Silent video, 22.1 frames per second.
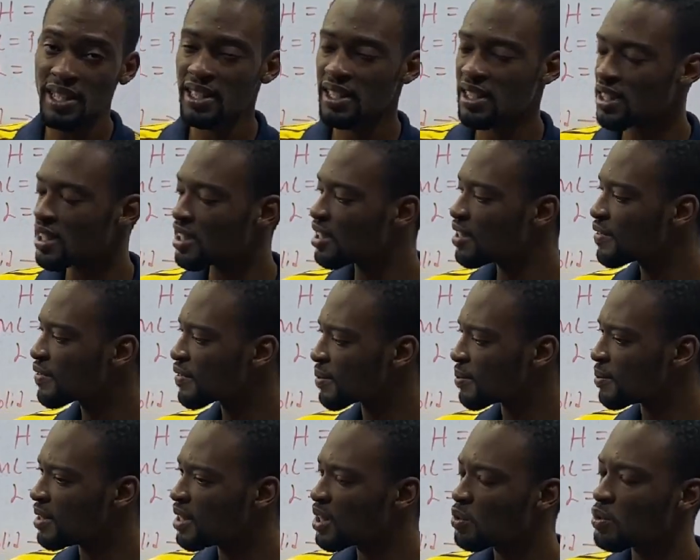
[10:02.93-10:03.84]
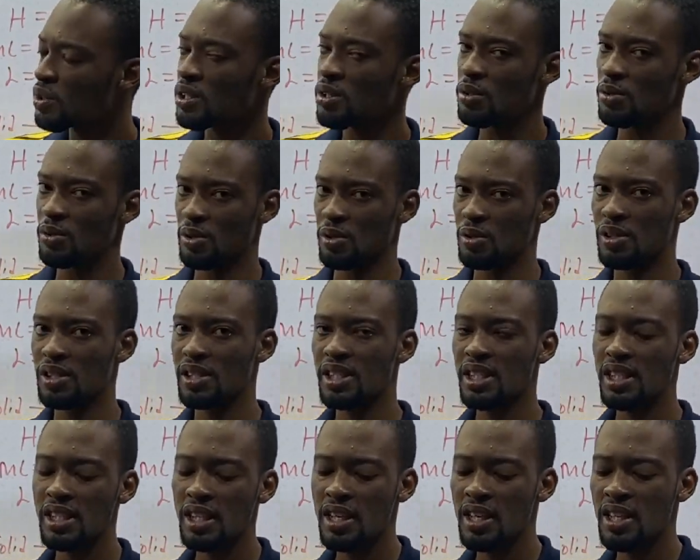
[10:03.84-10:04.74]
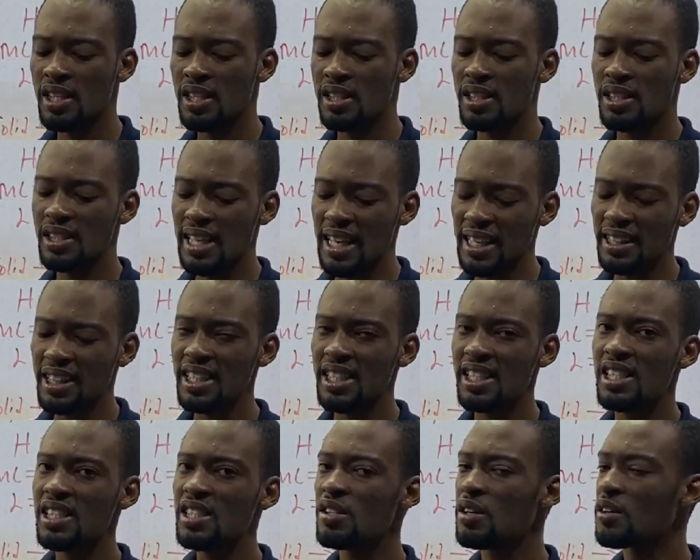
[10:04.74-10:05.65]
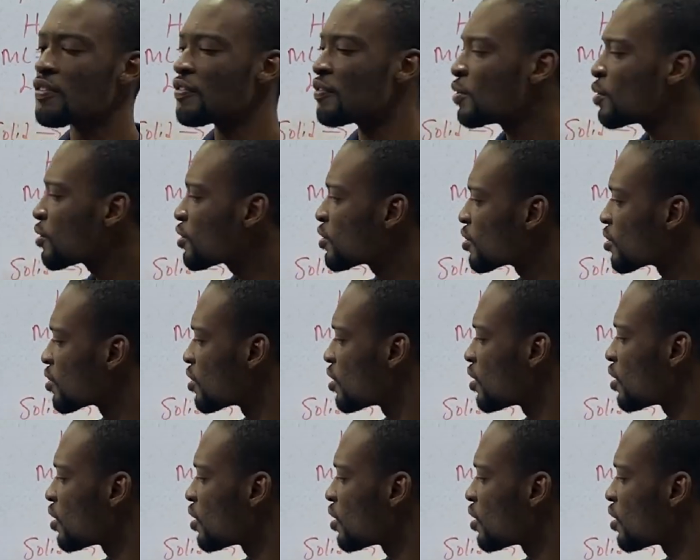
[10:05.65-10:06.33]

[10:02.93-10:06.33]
changes from liquid to solid, the latent heat of fusion